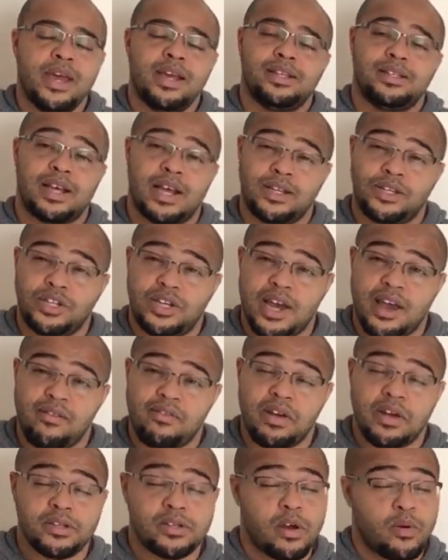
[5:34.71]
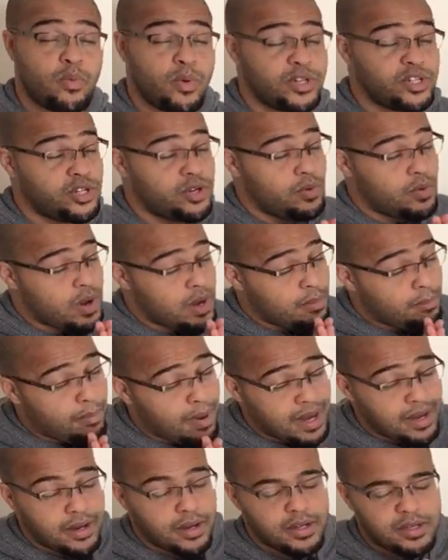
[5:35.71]
Sagittarius, I wish you an
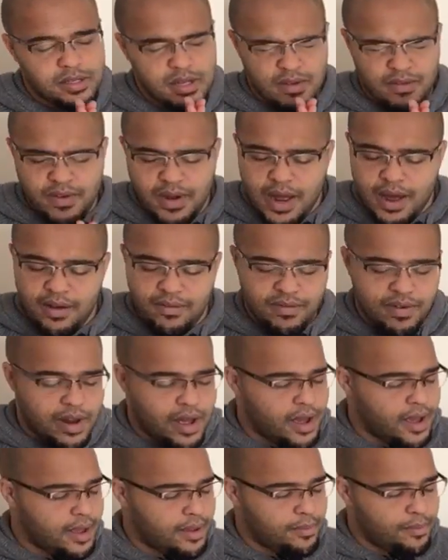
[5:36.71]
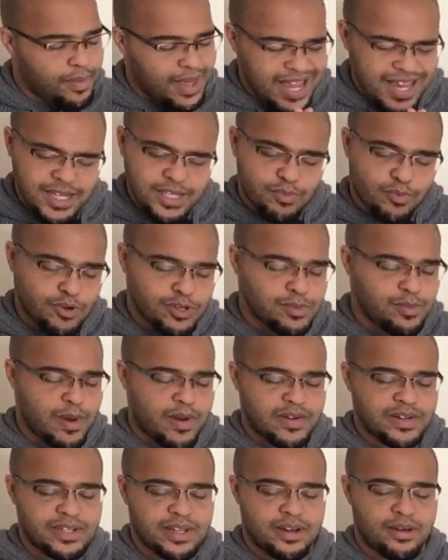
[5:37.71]
abundance of love, light, peace,
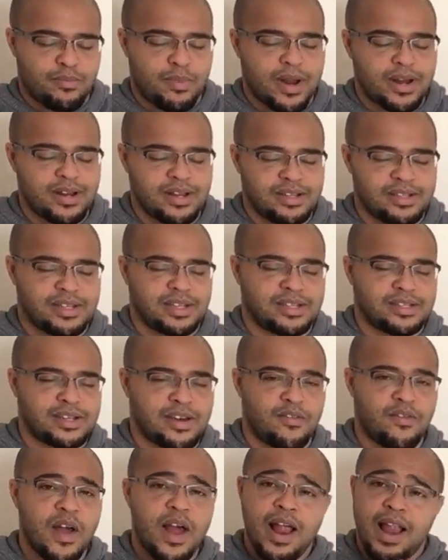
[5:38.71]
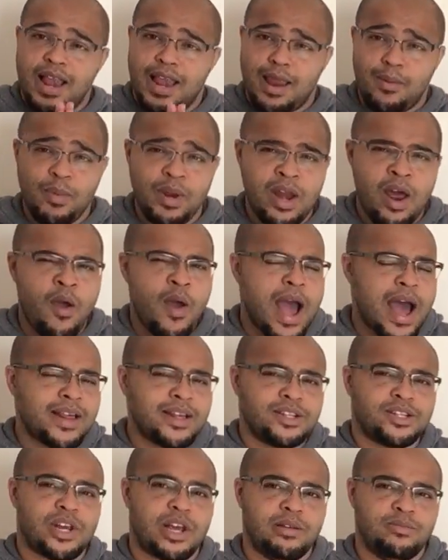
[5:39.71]
prosperity, and abundance itself. Let me know how
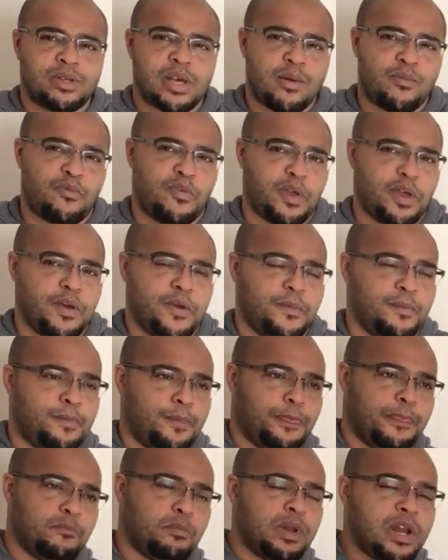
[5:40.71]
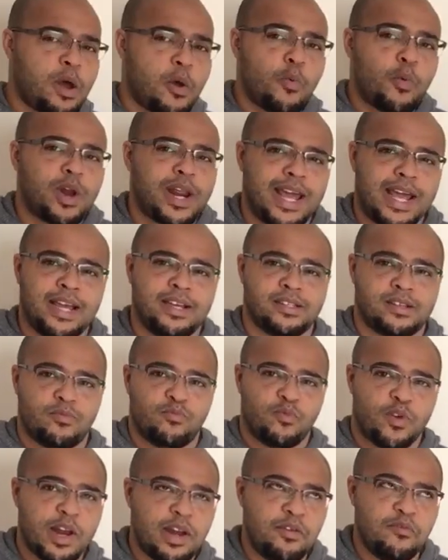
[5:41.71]
the shapes up for you. Let me know what it is.
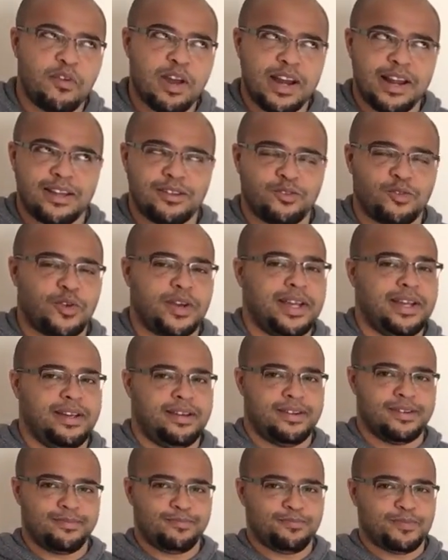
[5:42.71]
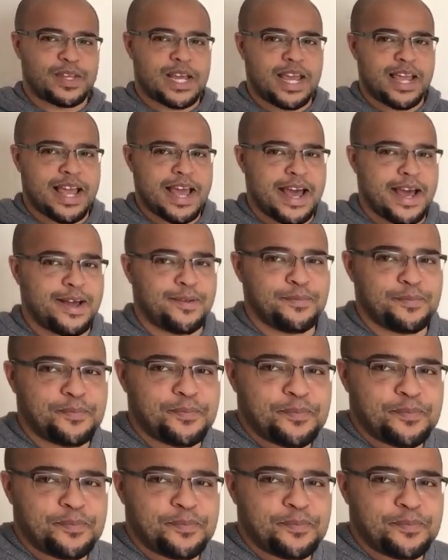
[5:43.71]
I'm really, really intrigued. Take care.